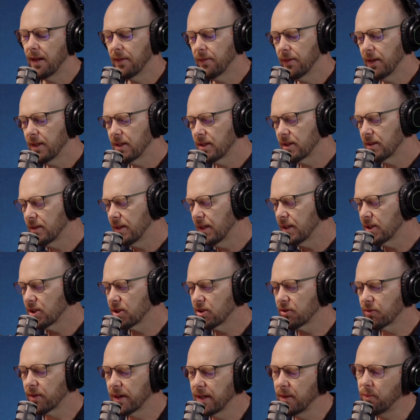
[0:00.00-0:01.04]
there's
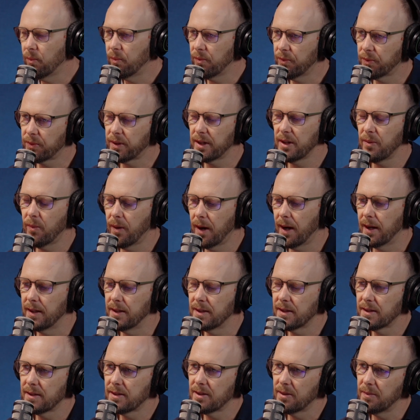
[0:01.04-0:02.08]
three
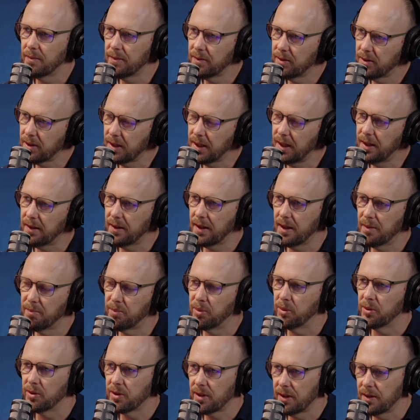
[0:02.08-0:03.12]
ways to get the
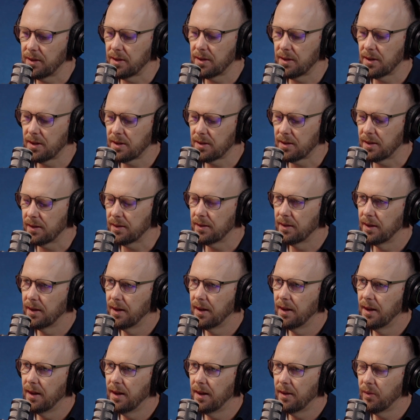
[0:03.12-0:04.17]
inputs consistent.
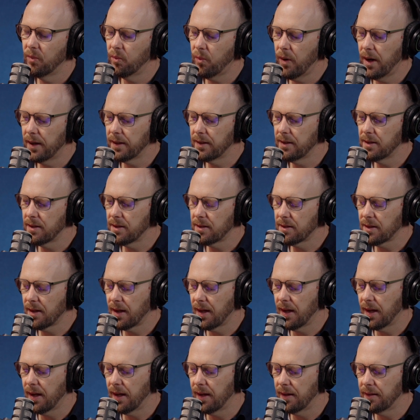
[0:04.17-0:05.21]
One is
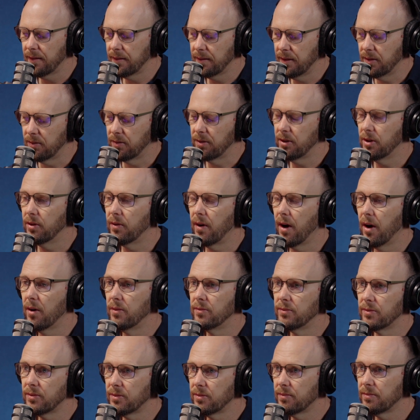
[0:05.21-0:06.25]
your
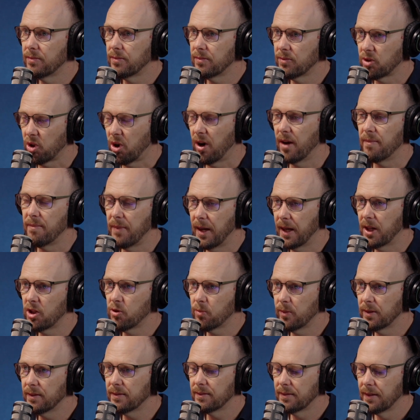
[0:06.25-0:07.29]
own time
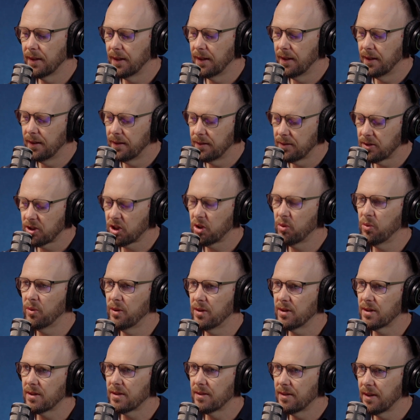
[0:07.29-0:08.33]
management. 2
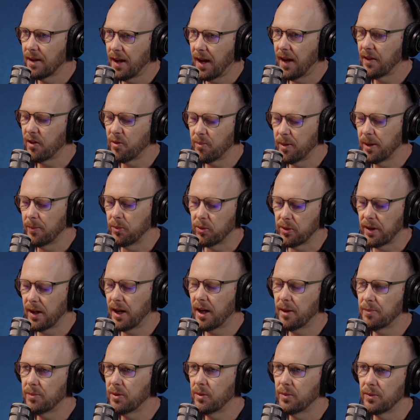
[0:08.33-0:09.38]
is other people to
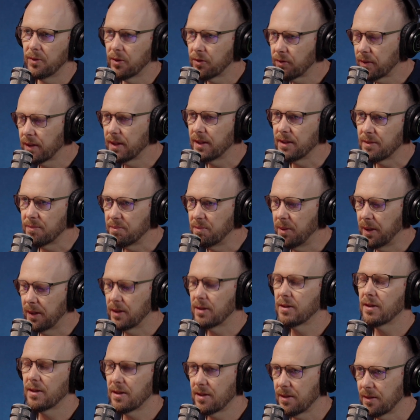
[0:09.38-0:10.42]
help you, and 3 is better
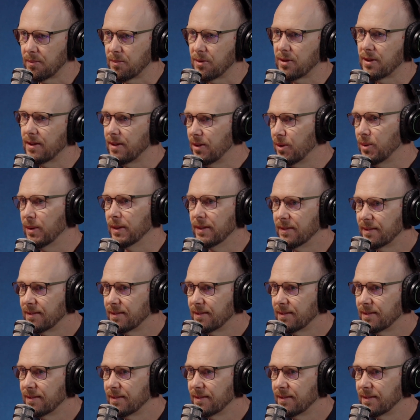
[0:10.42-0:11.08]
systems to do it.